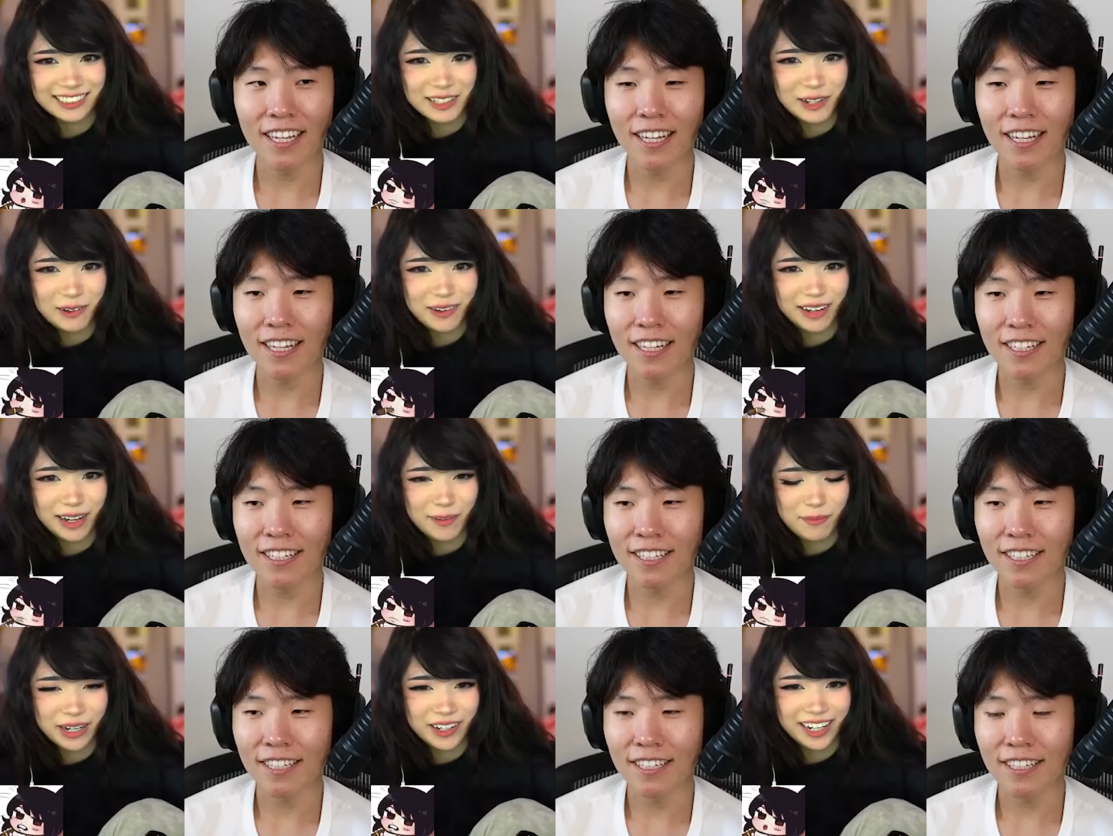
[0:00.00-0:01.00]
Speaker 1: You know,
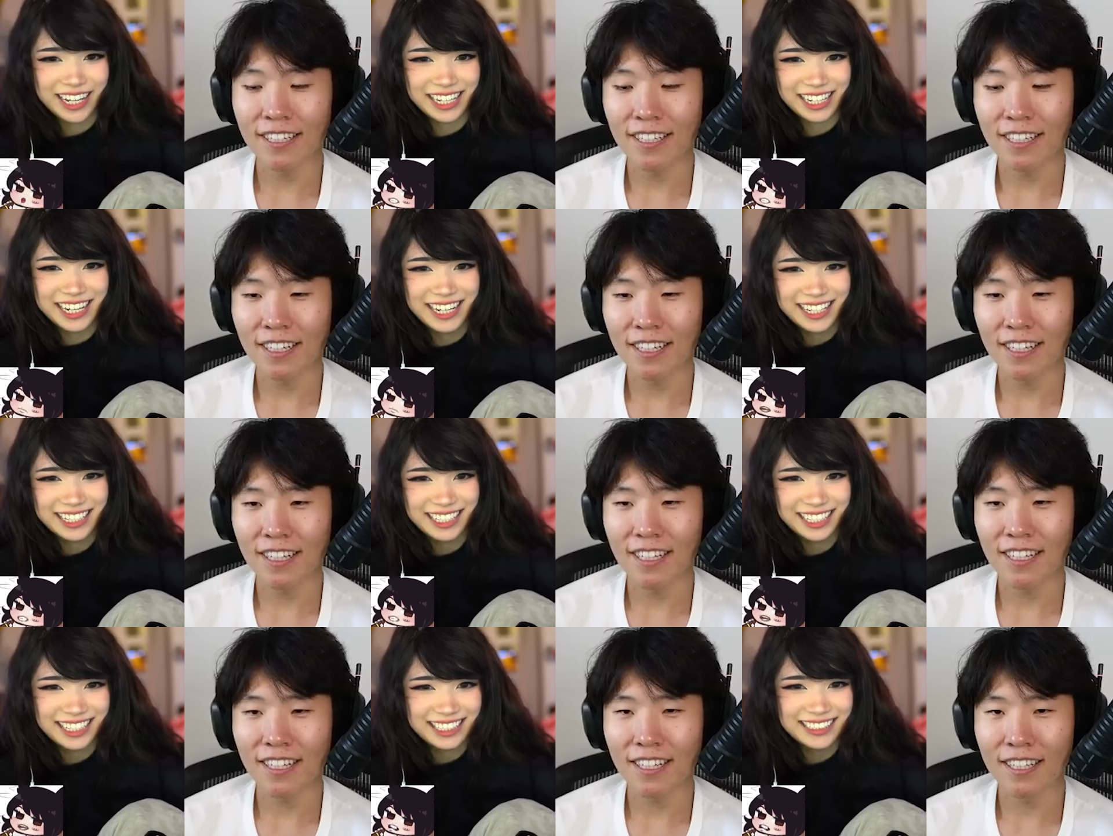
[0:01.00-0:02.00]
American.
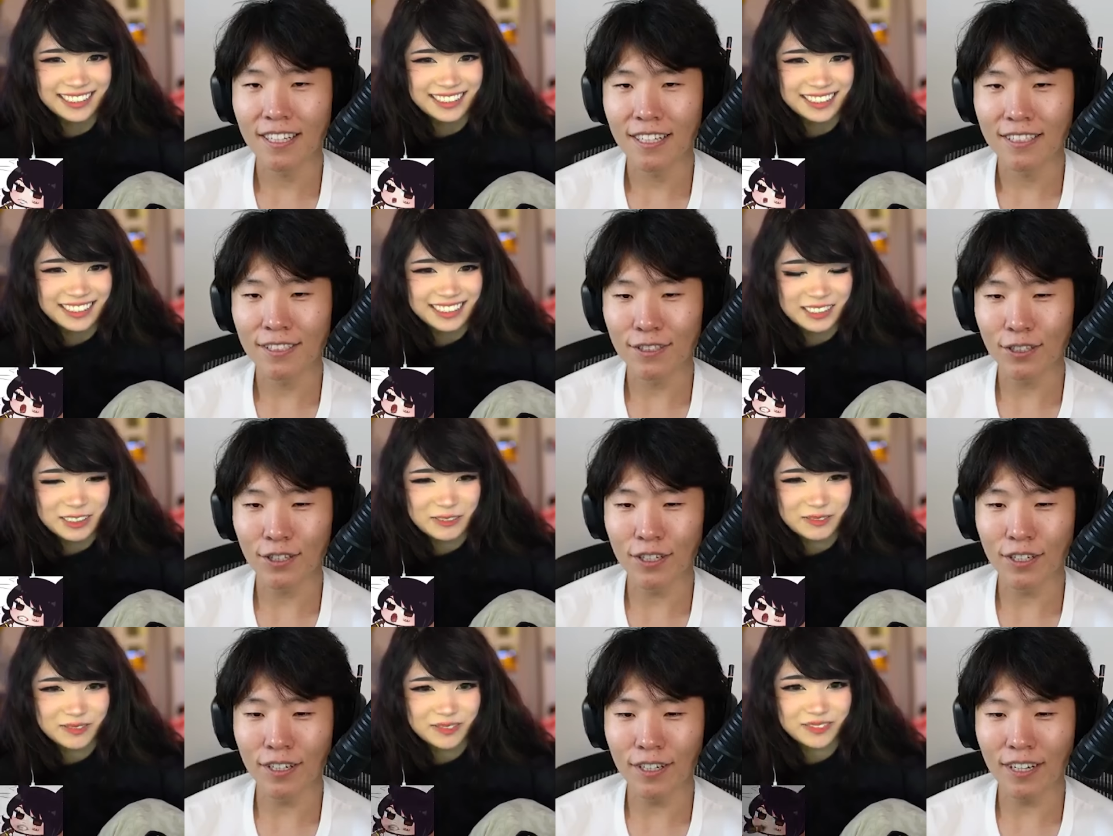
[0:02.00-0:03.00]
Speaker 2: So
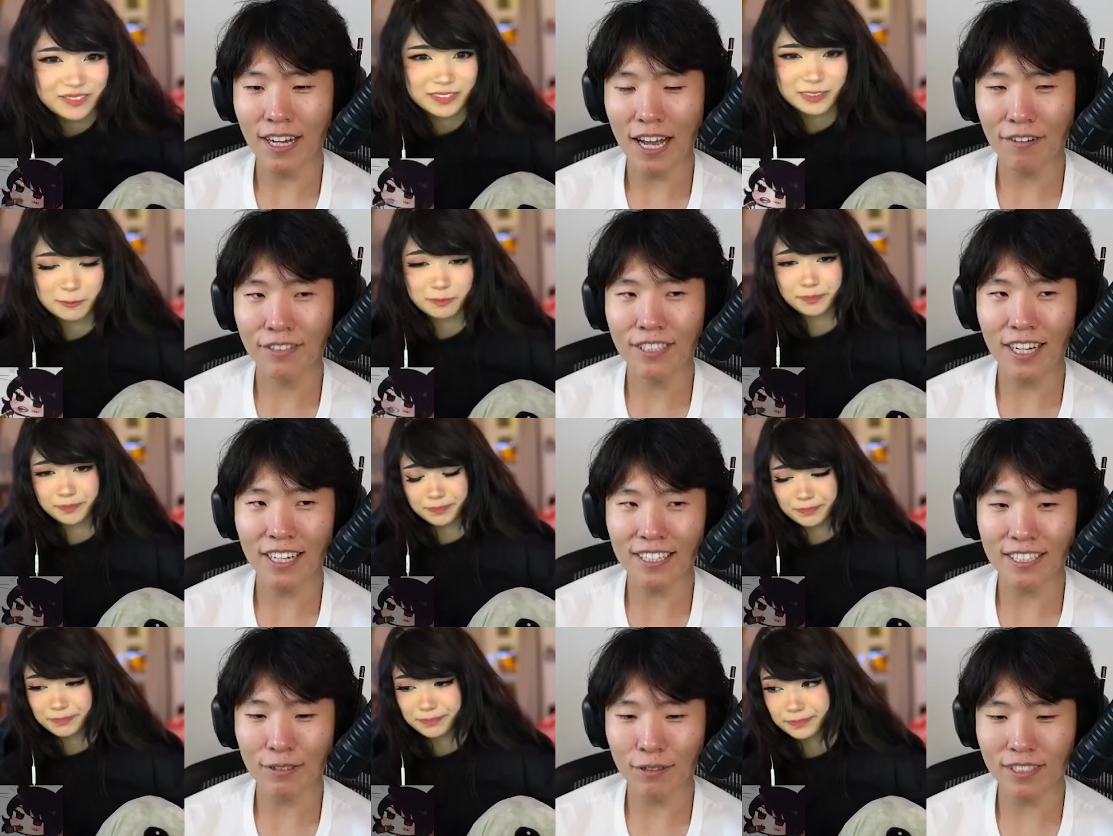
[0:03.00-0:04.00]
you're half
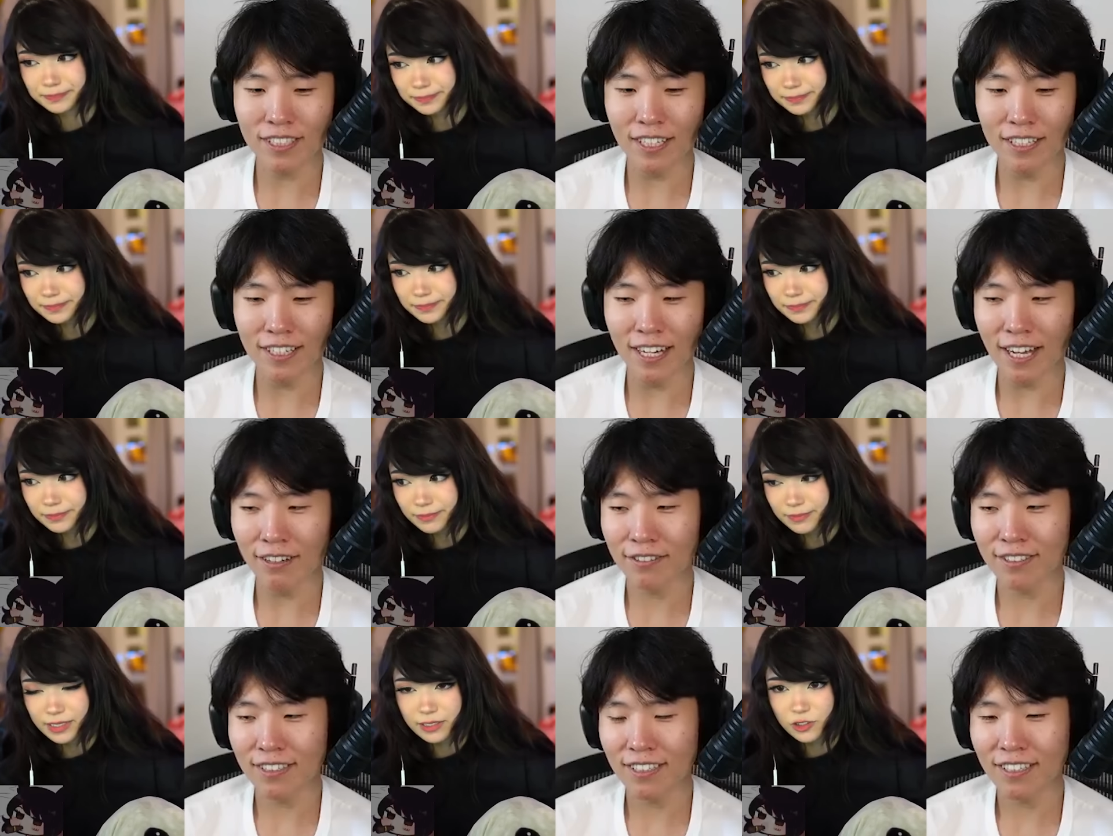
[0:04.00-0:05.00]
Chinese. What's the other half?
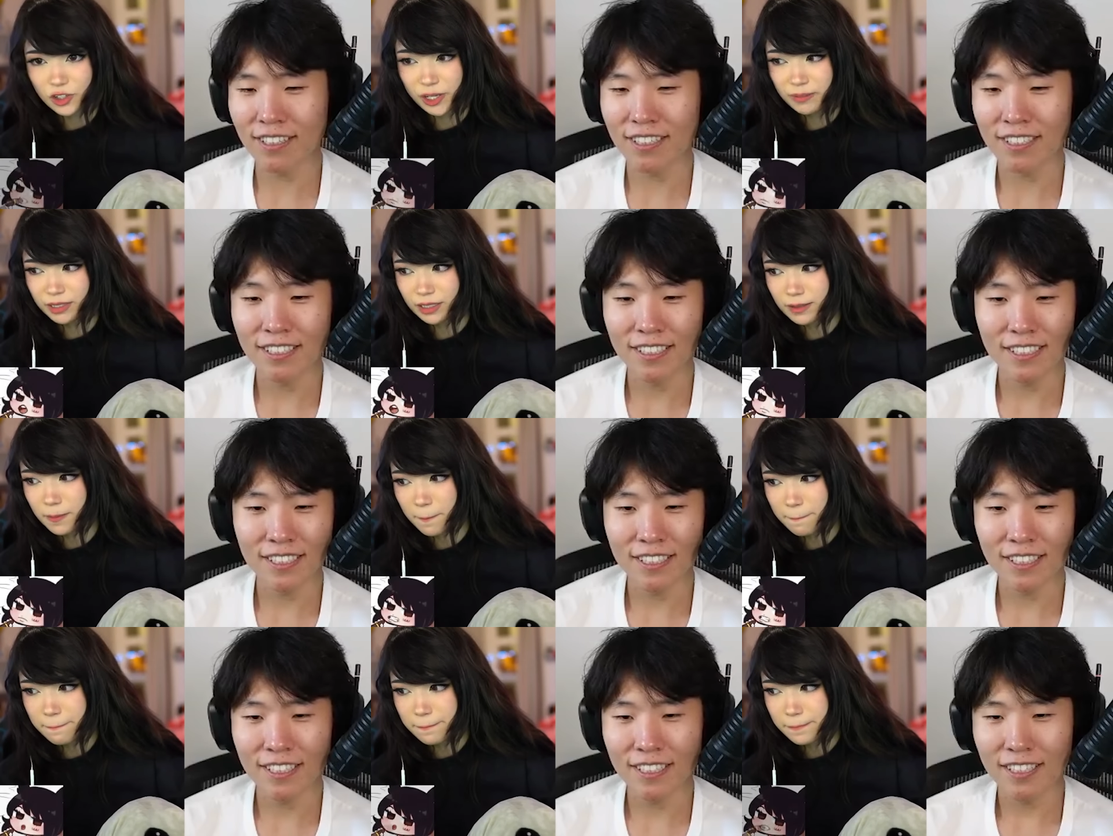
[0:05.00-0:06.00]
Speaker 1: German.
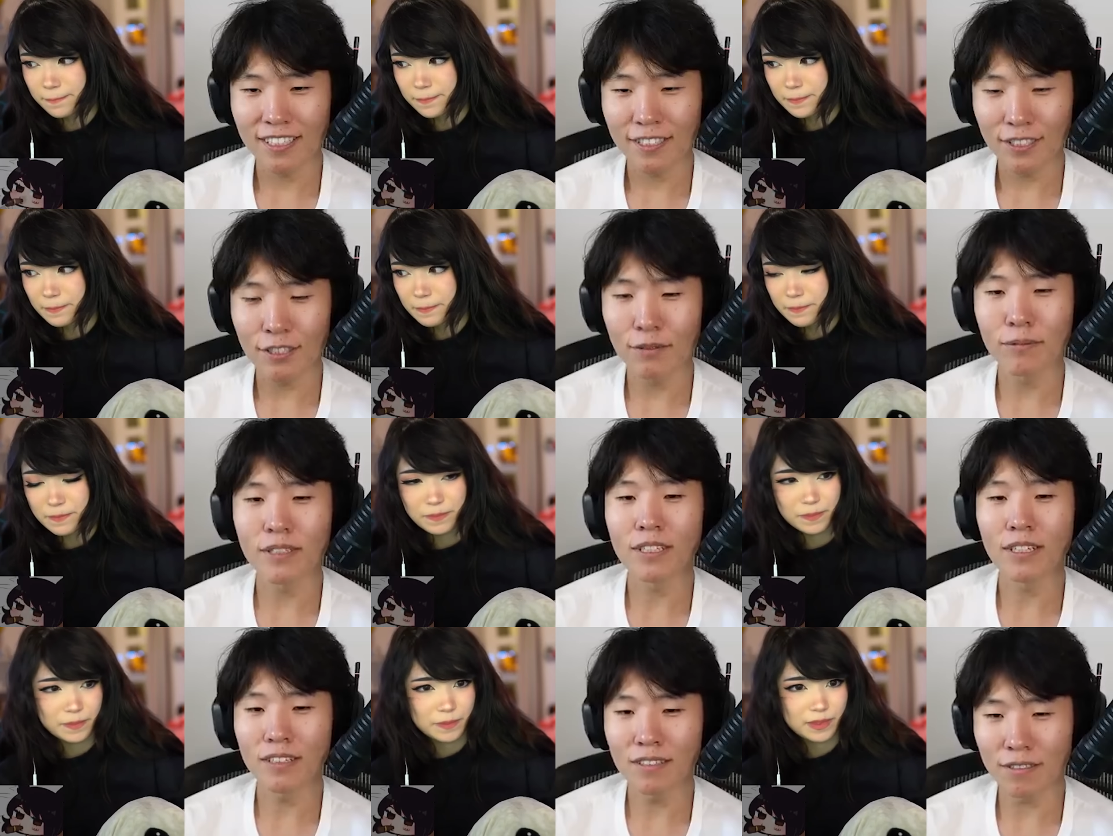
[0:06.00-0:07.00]
Speaker 2: German.
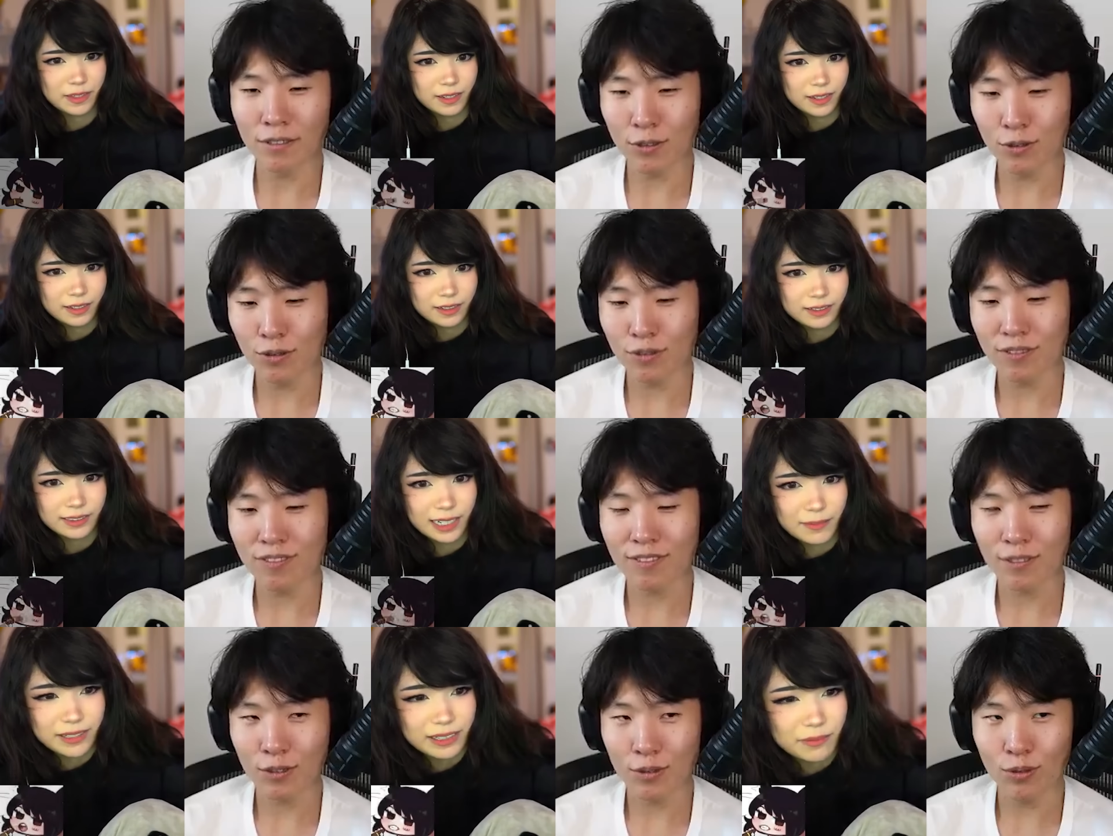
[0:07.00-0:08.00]
Oh,
Speaker 1: cool. Yeah,
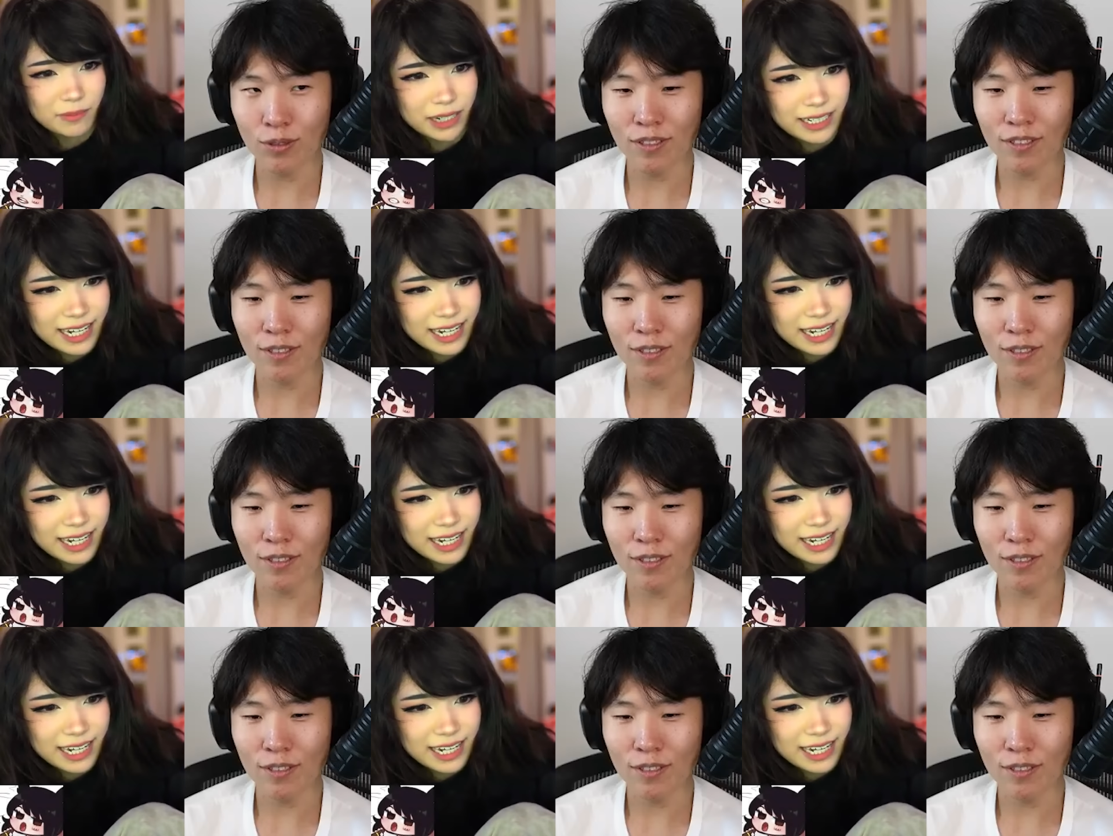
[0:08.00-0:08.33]
but my